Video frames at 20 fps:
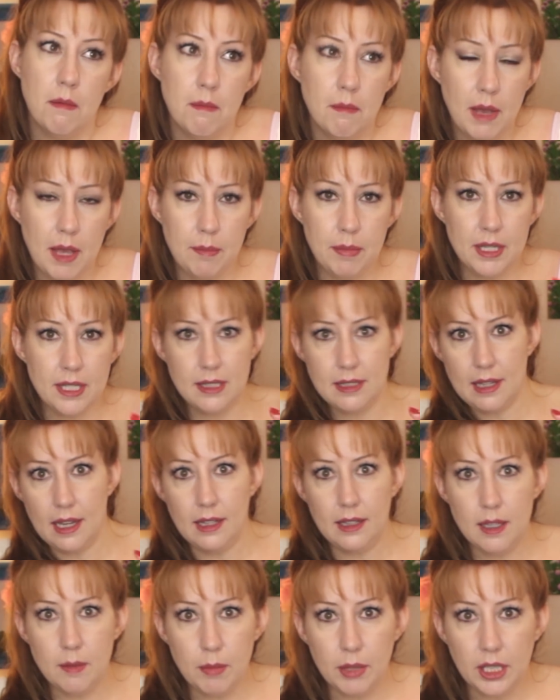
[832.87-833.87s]
might be
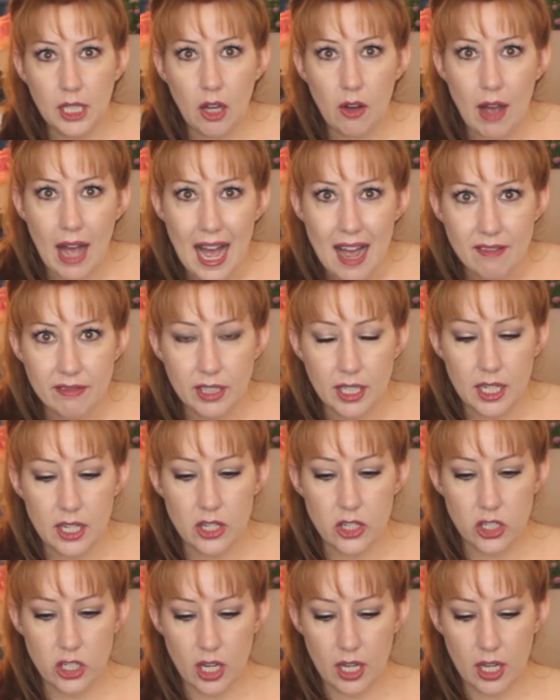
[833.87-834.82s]
slightly below average,